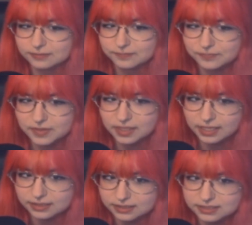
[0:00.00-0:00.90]
candy
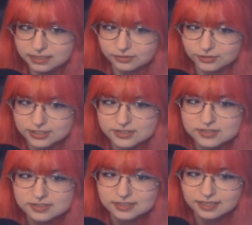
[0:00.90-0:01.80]
tier lists,
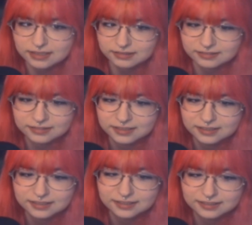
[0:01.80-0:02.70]
and
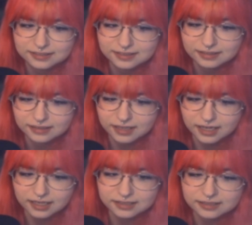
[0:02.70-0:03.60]
none